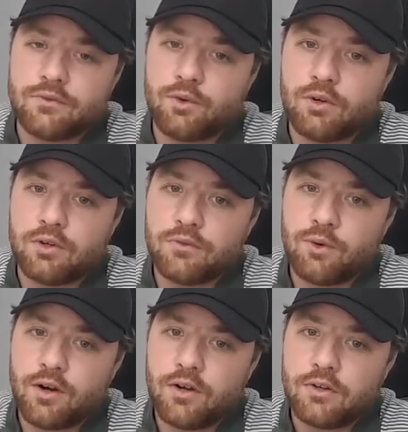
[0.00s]

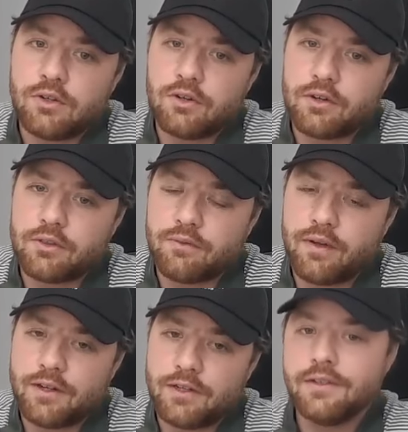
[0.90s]
4 iron? You call it
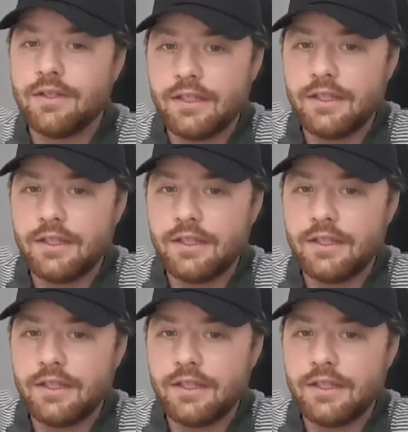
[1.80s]
5 iron?